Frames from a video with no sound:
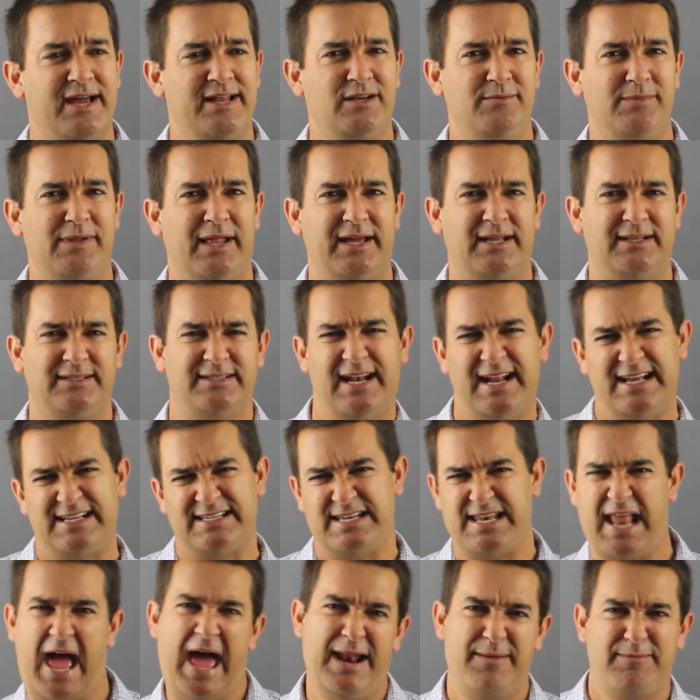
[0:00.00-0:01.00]
And you'd be like, today's
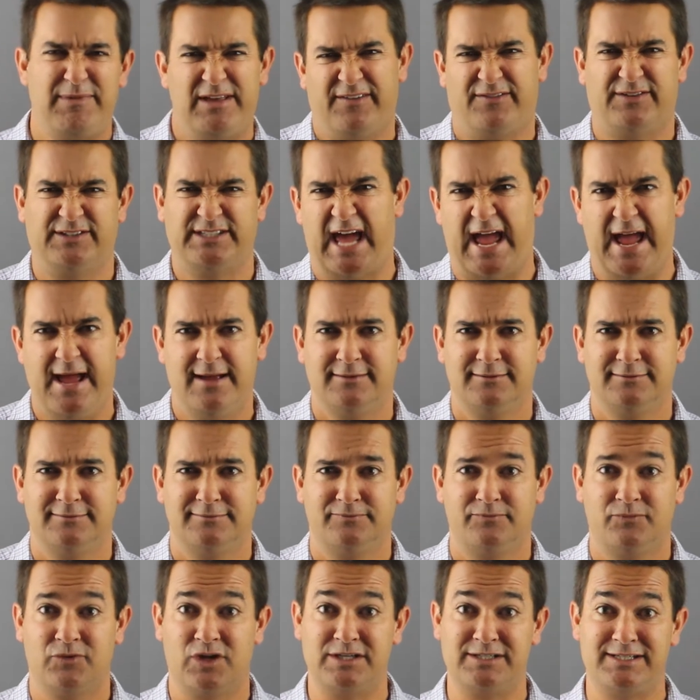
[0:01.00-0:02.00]
not a beautiful day.
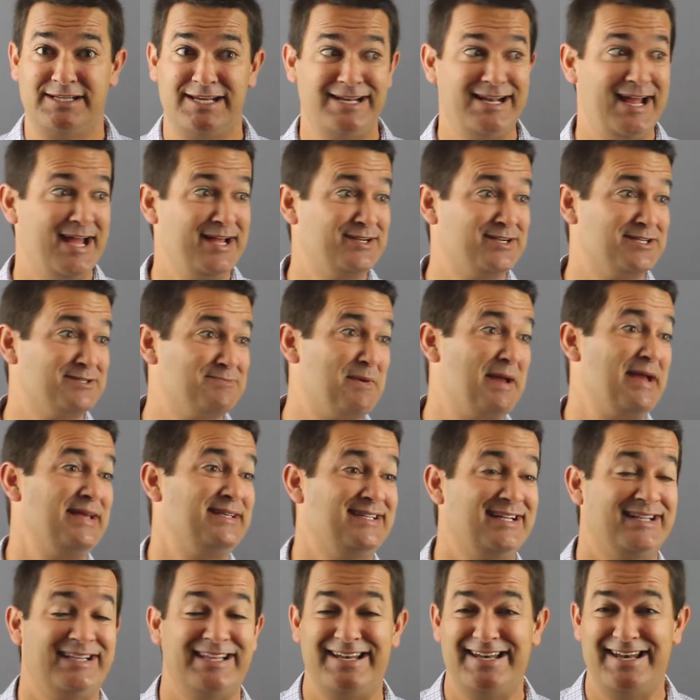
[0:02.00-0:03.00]
Because teenagers
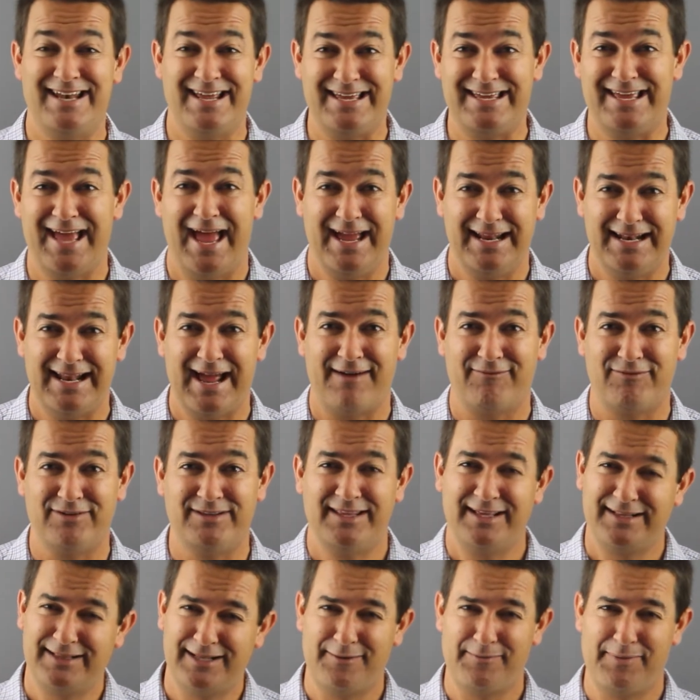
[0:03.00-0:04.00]
basically negate
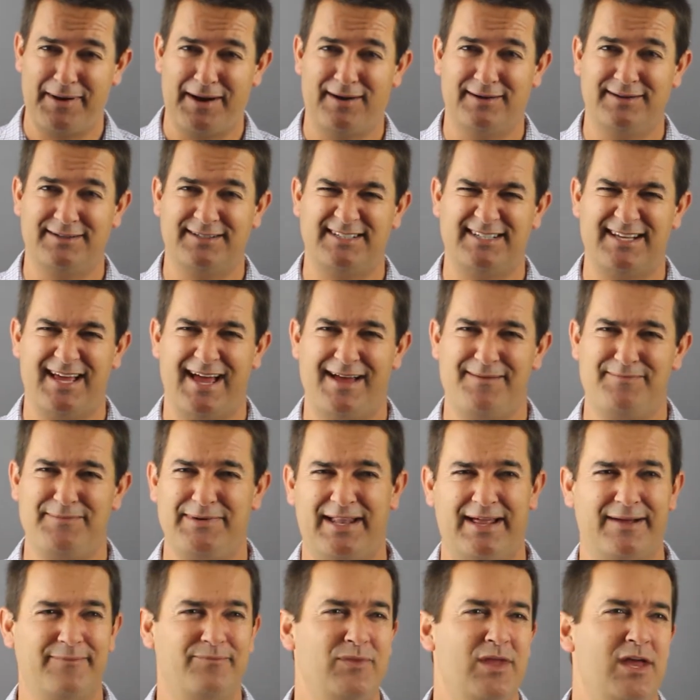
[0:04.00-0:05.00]
everything their parents say and
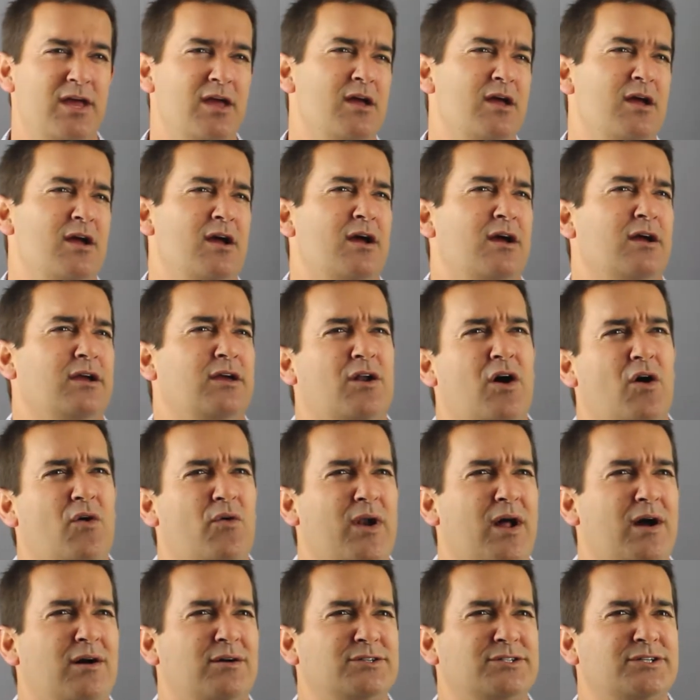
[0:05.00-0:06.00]
be like, you know,
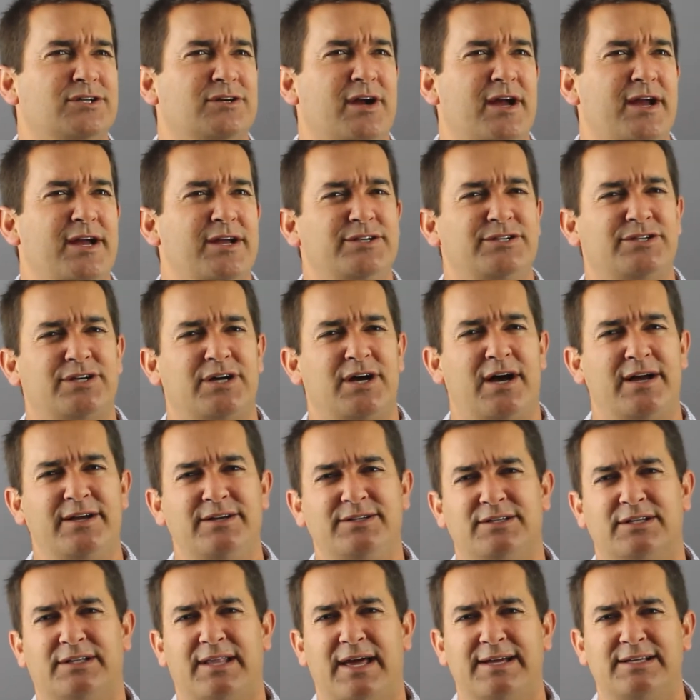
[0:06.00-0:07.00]
when I was your age, uh, I
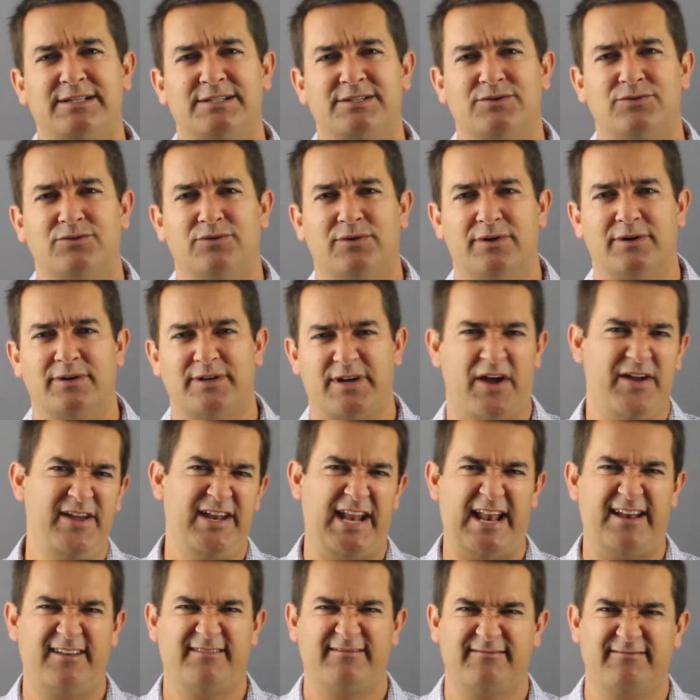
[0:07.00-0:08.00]
used to like school. Now you
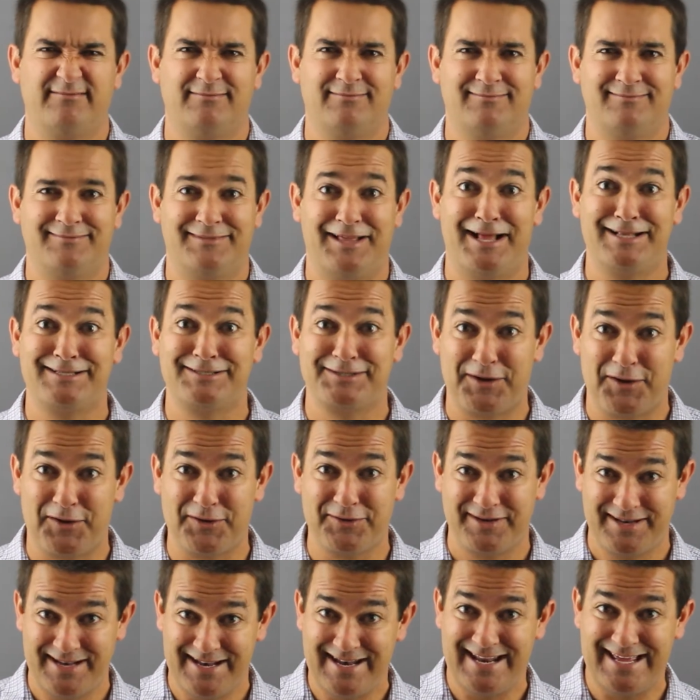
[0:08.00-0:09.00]
didn't. That's
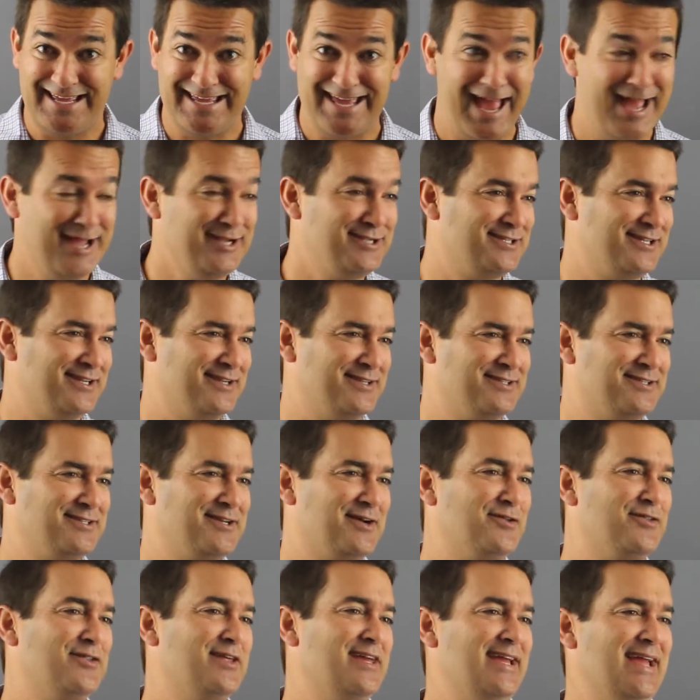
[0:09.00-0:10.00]
called negation.
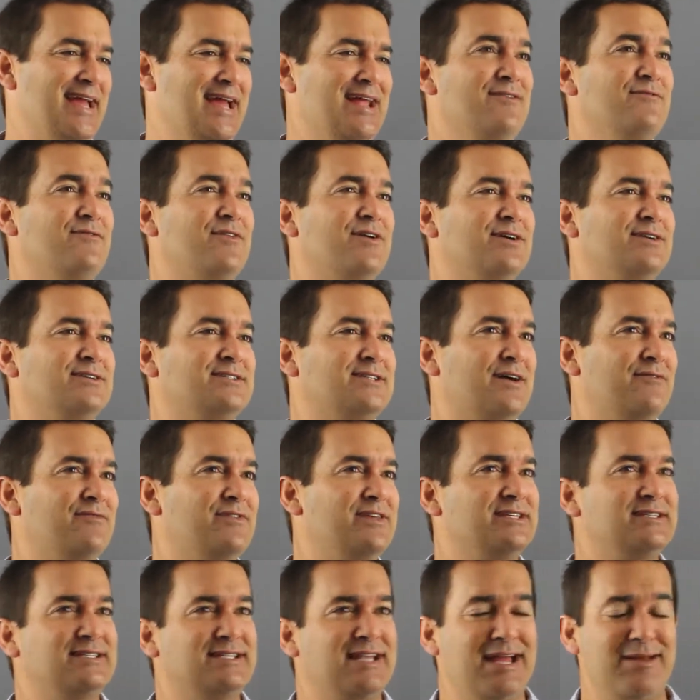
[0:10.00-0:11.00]
So the inverse of
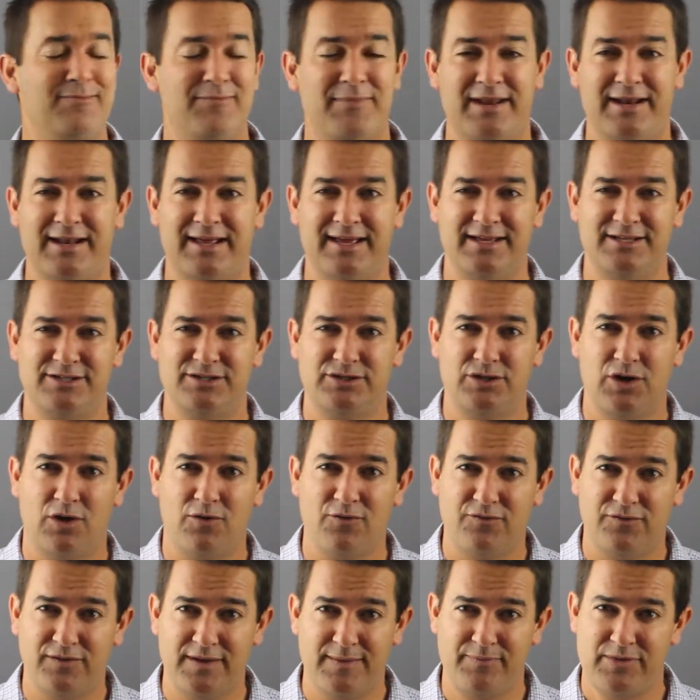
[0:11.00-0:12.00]
this statement is you
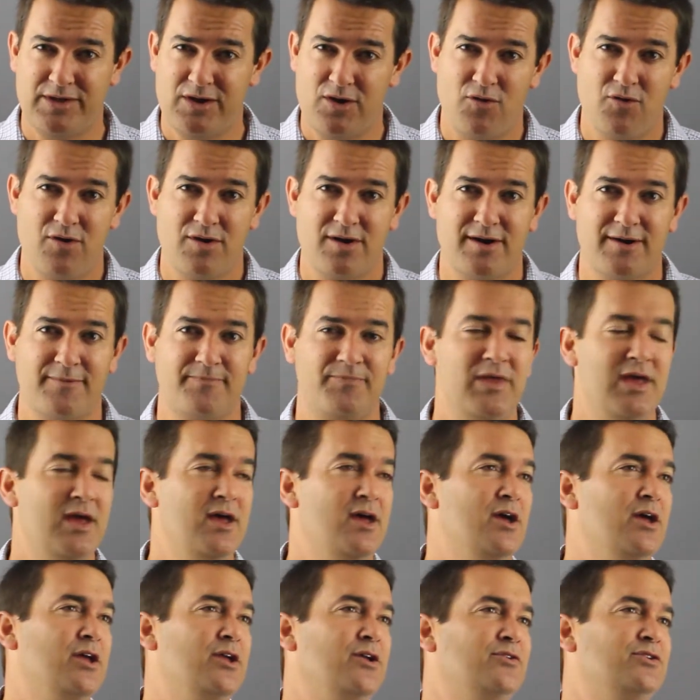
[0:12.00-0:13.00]
don't flip the order,
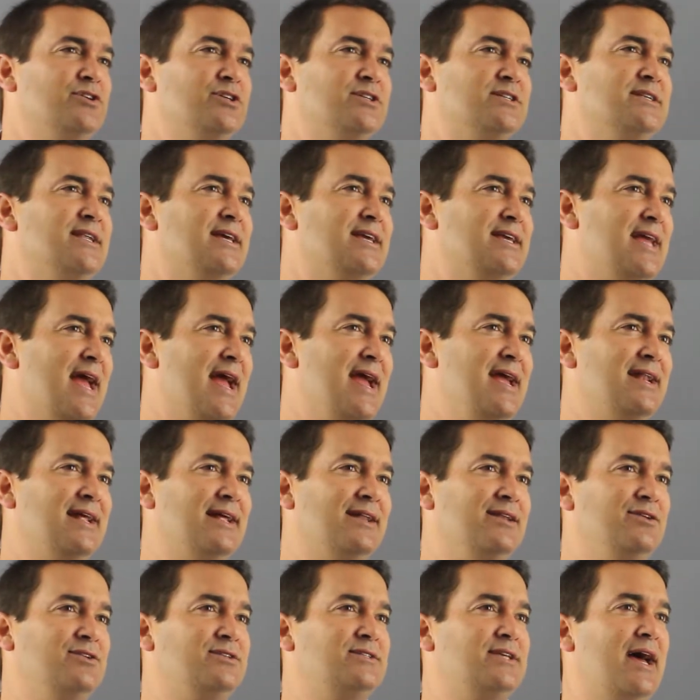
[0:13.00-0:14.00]
you just negate
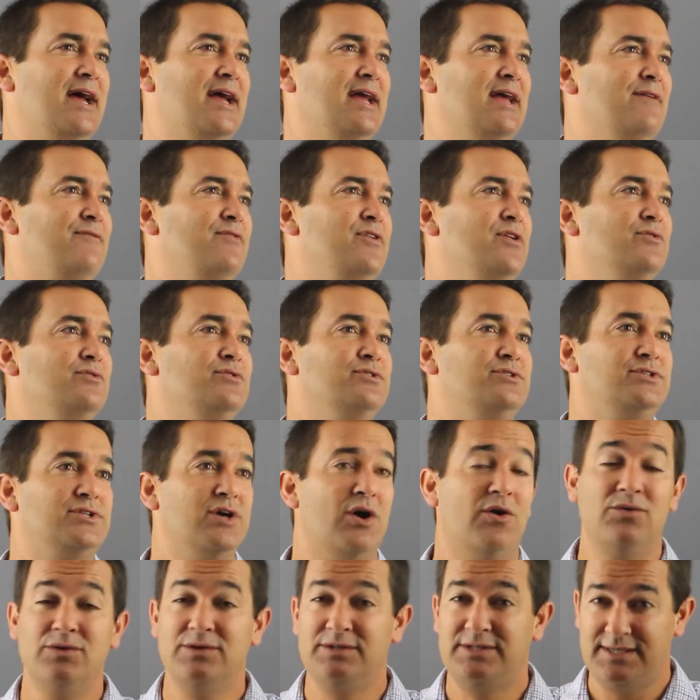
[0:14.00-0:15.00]
it. You say, if you
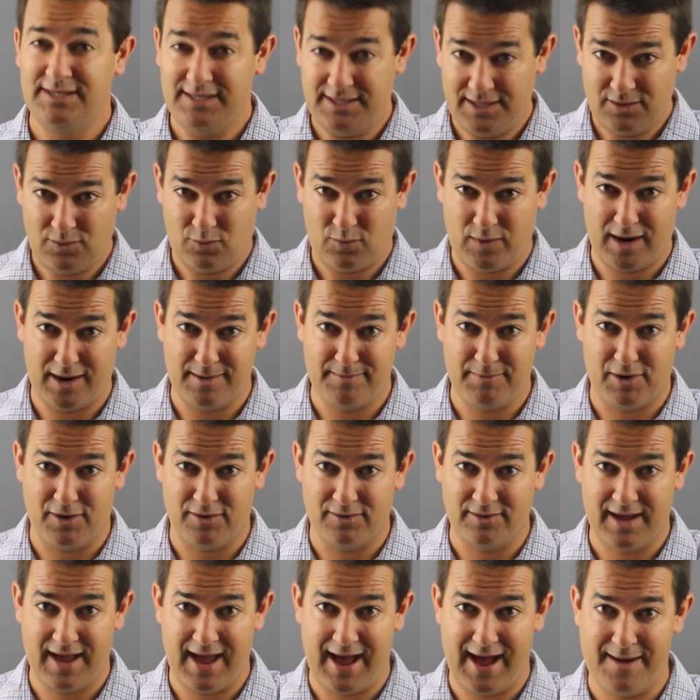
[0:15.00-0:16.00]
don't wear a
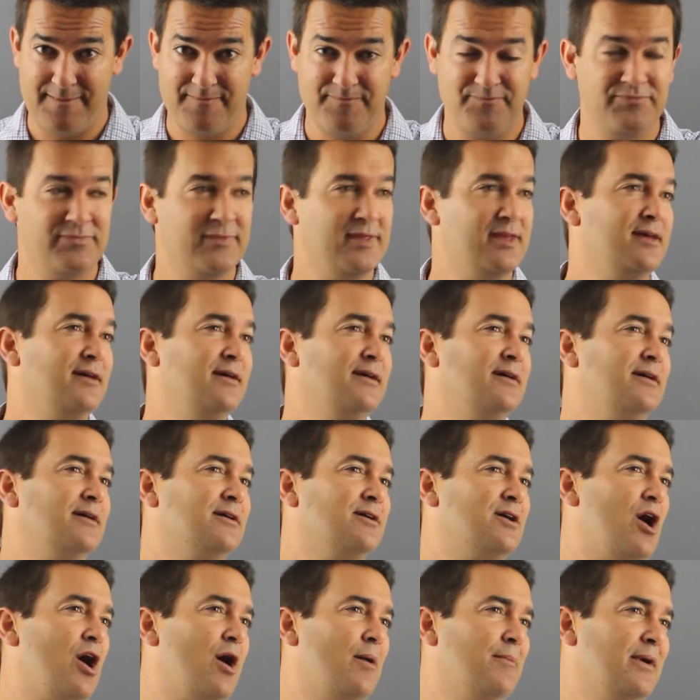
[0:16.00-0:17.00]
bowl cap,
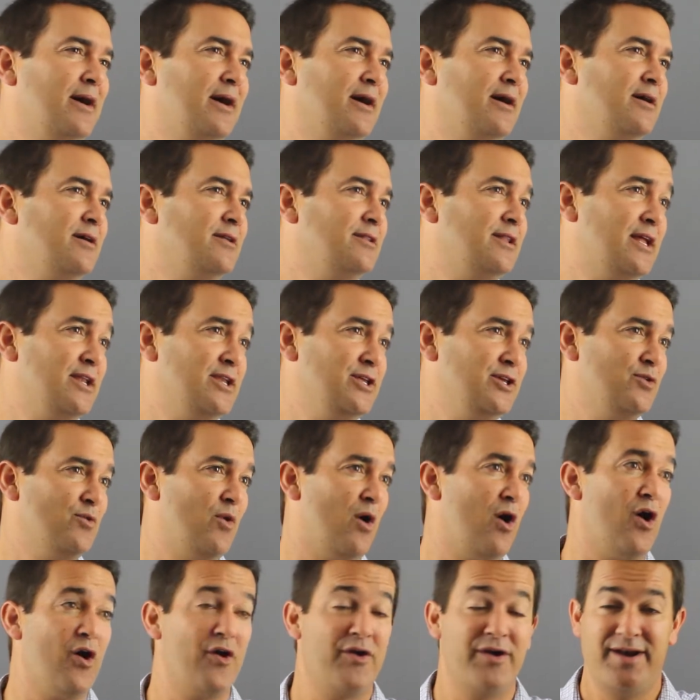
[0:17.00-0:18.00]
comma, then
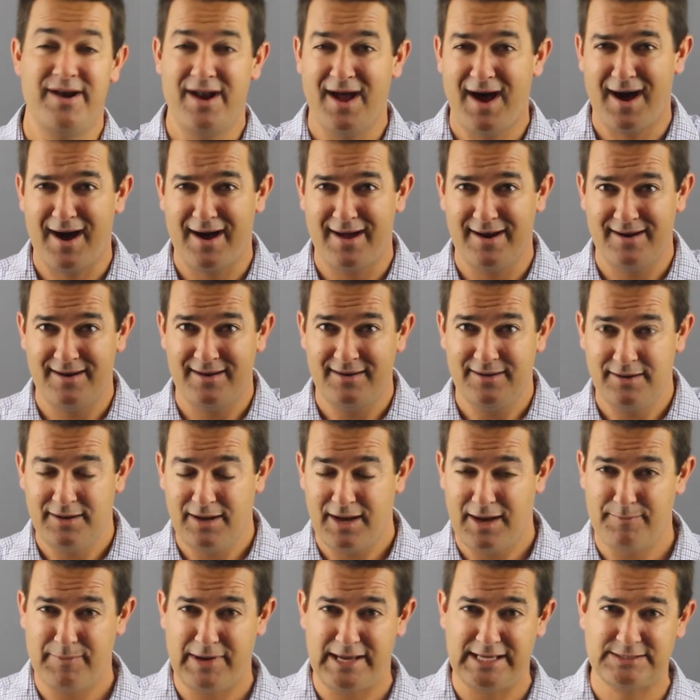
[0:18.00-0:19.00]
you are not
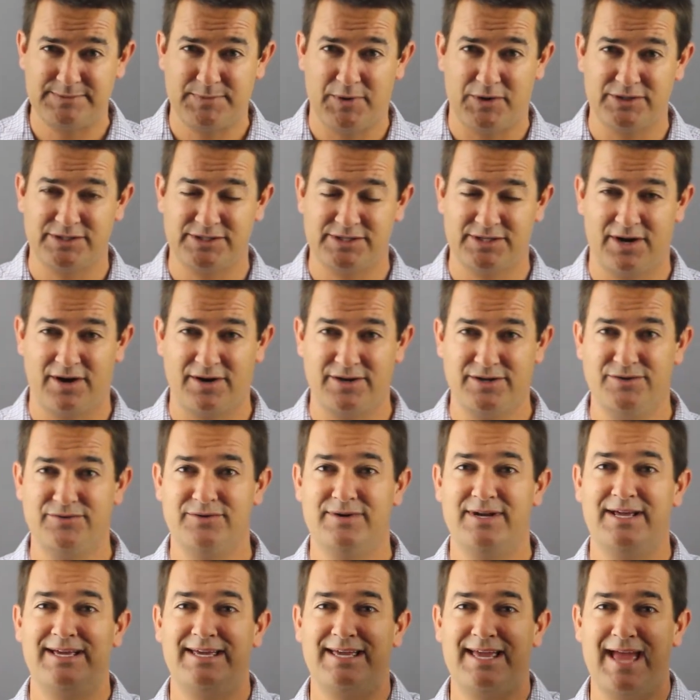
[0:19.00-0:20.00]
a baseball star. You
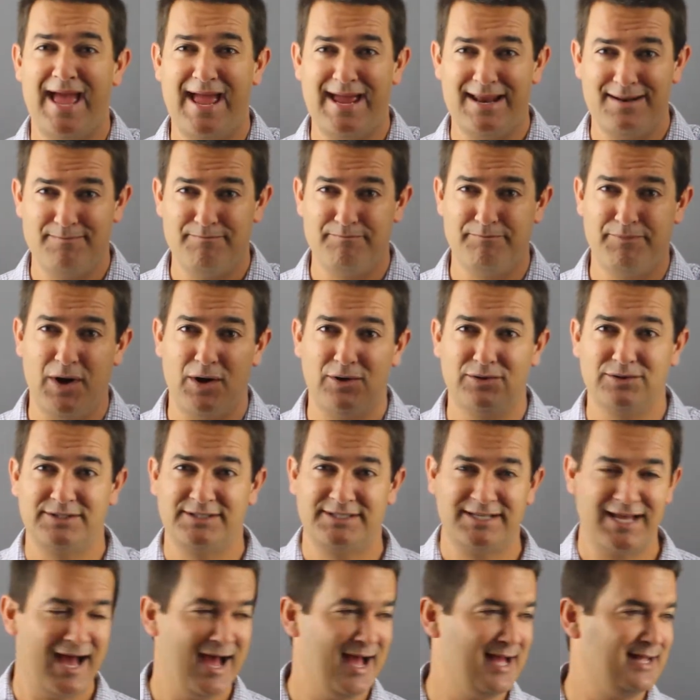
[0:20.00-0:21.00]
negate both
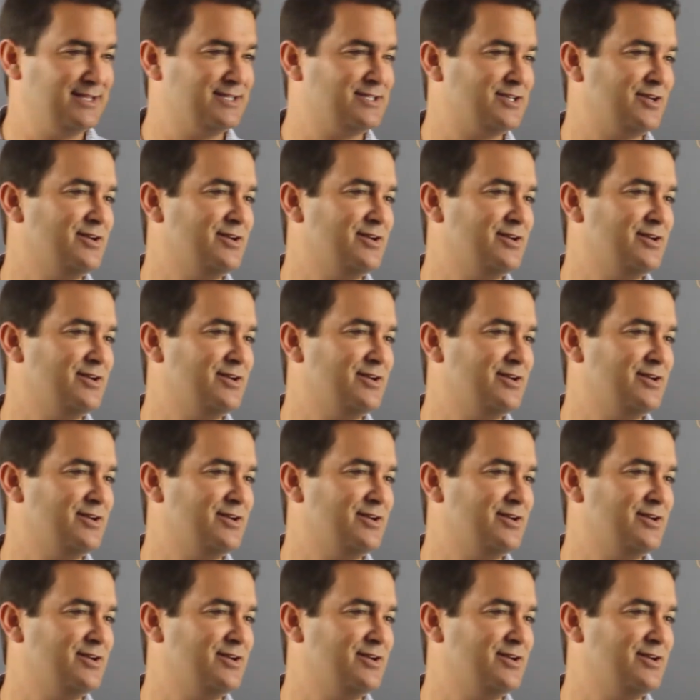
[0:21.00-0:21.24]
sides.